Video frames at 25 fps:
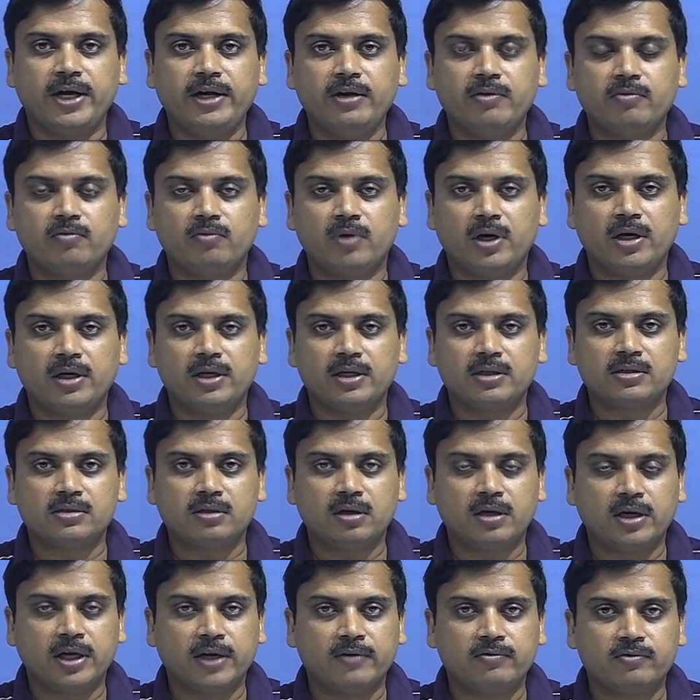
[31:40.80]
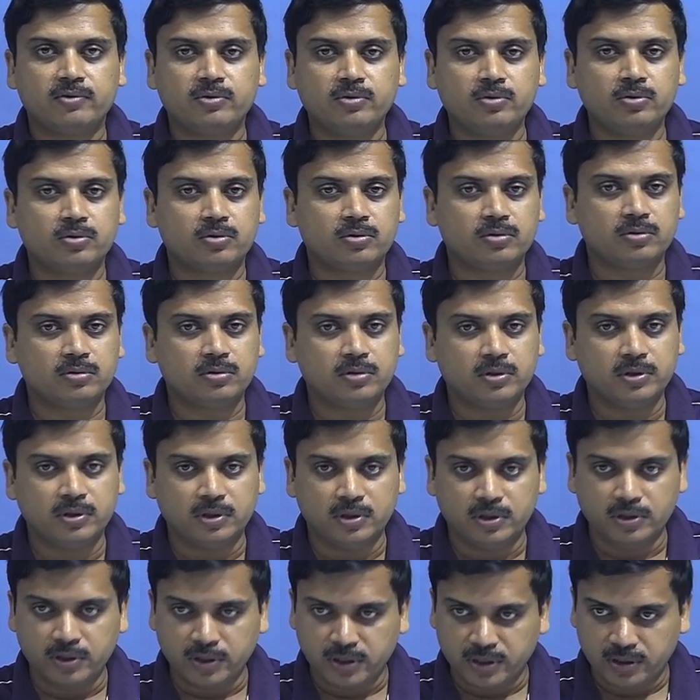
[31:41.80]
one does not have to
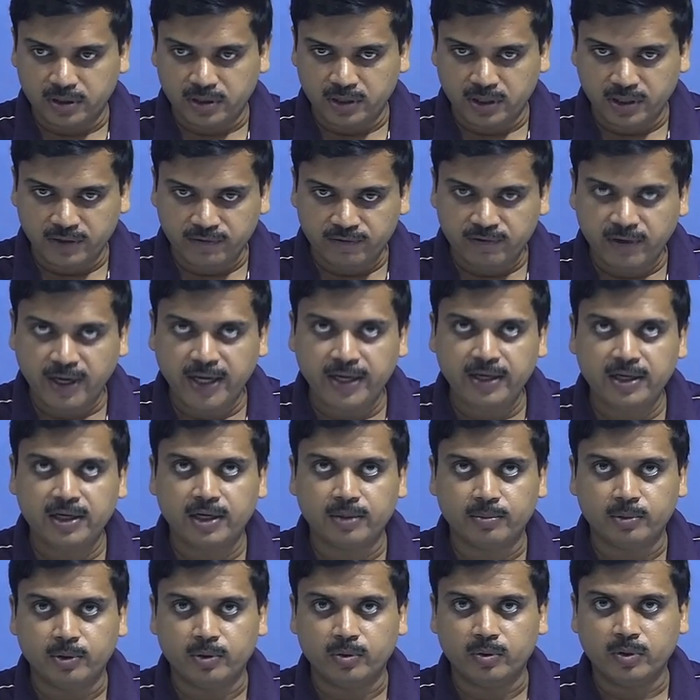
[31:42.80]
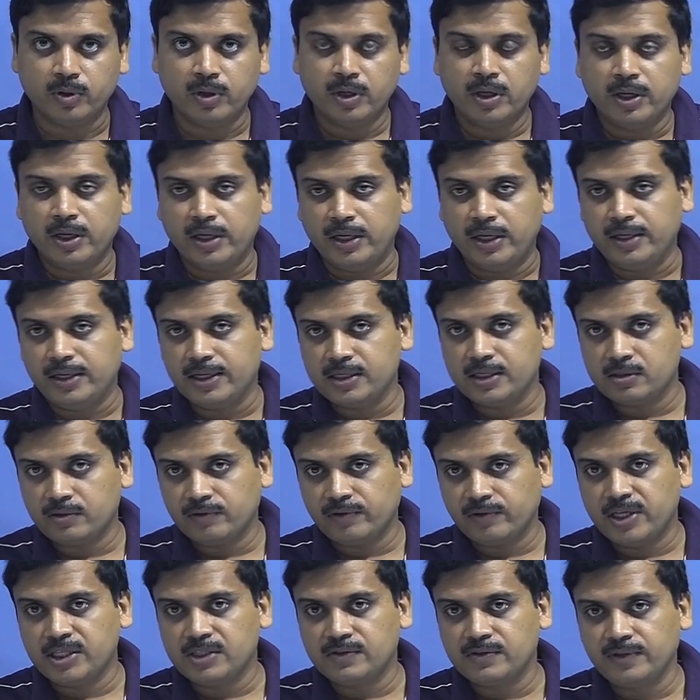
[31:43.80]
define W. In case of
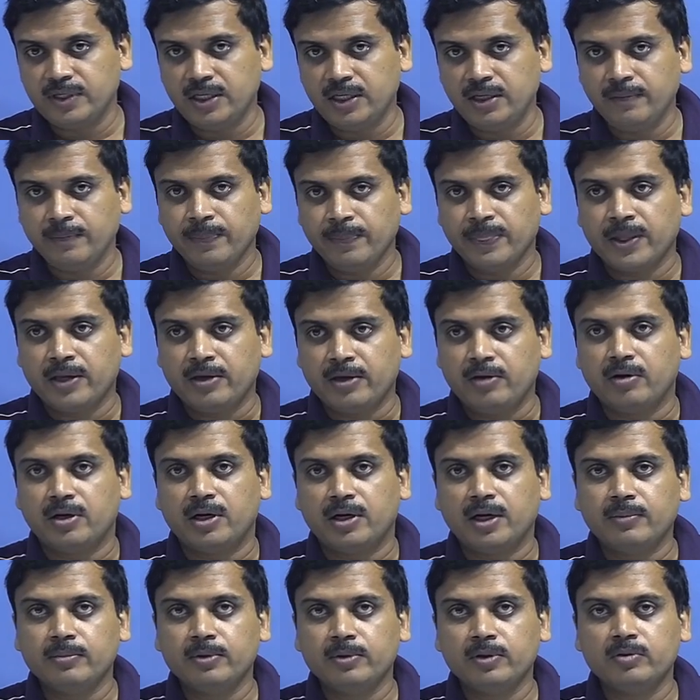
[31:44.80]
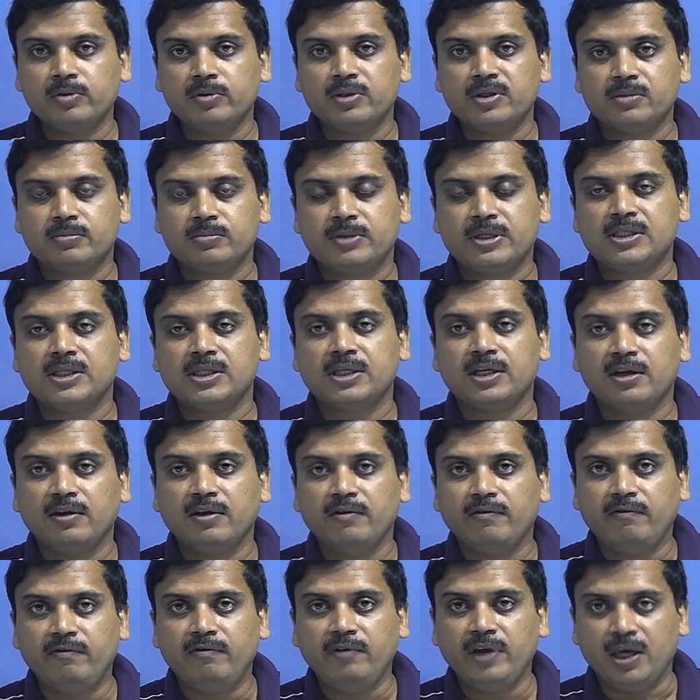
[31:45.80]
SVD, your W is basically
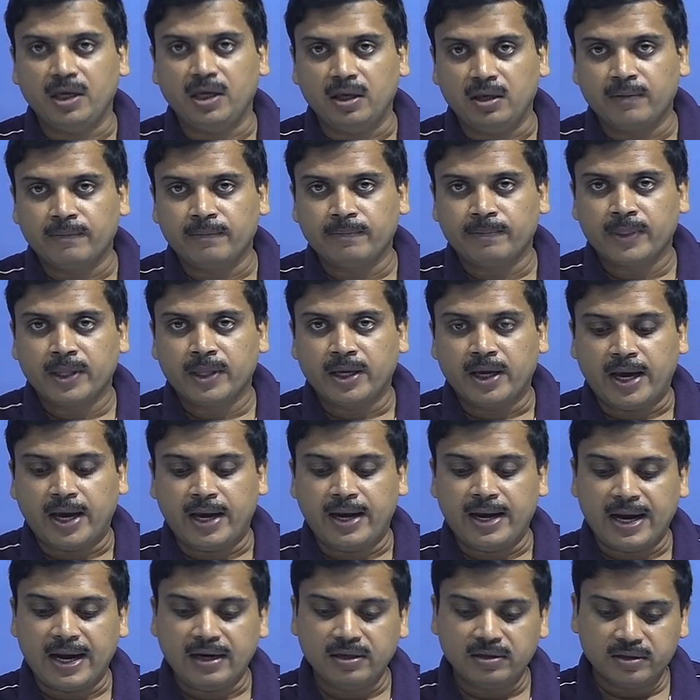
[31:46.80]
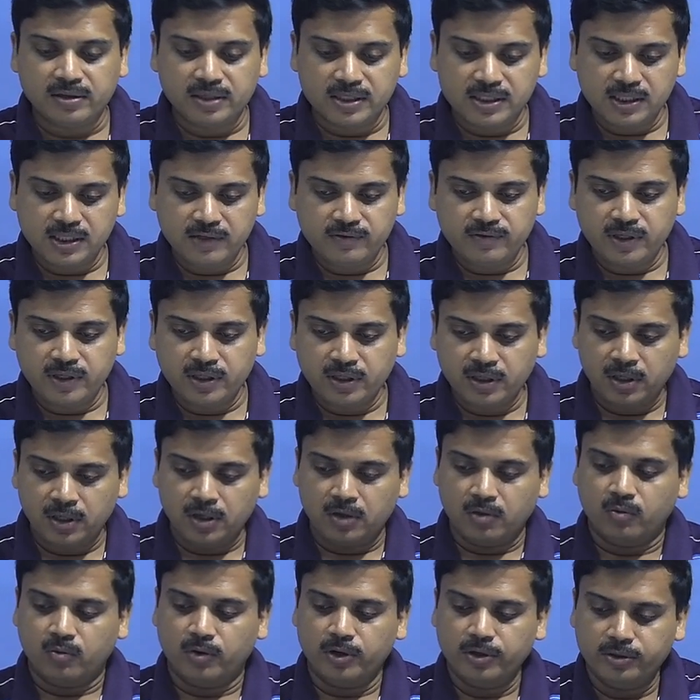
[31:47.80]
V, and at the receiver
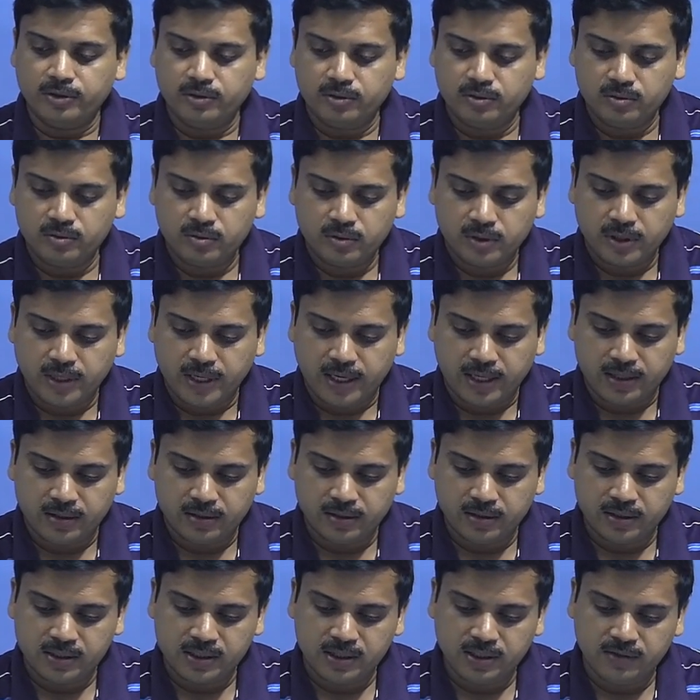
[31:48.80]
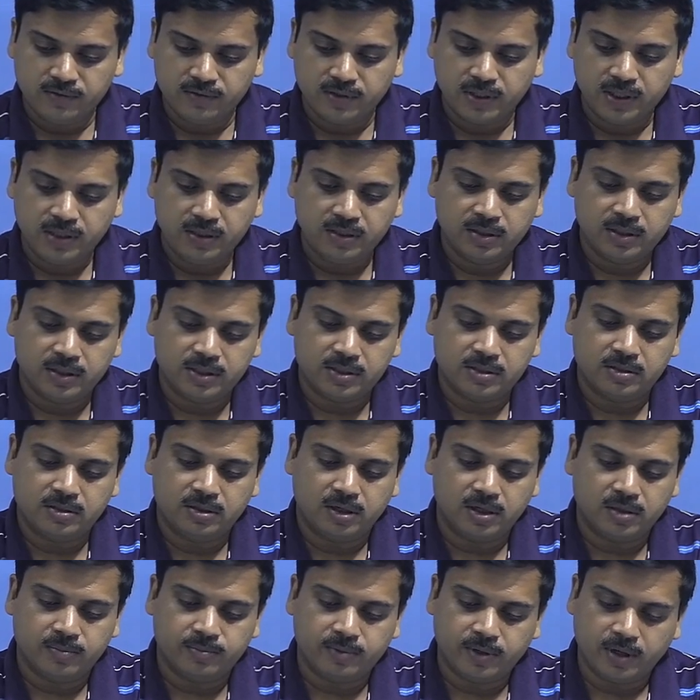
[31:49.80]
what do you do? At the receiver it is
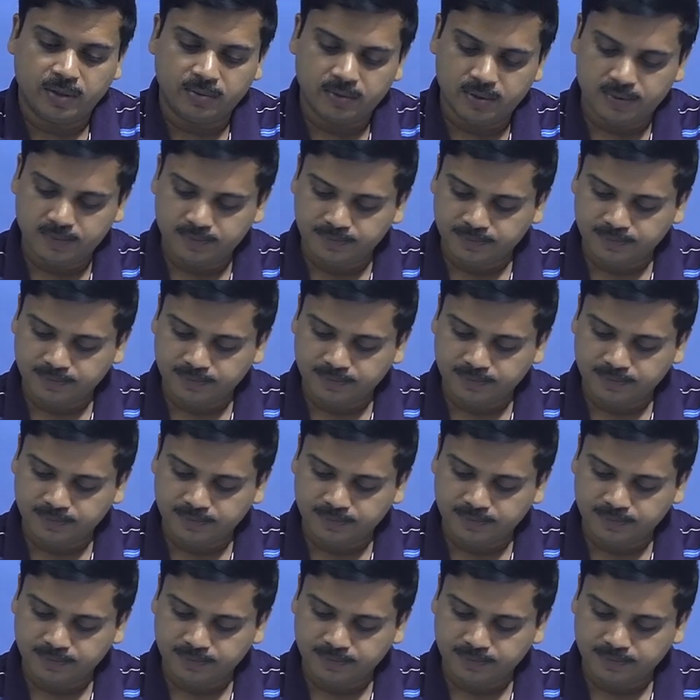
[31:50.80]
not a problem,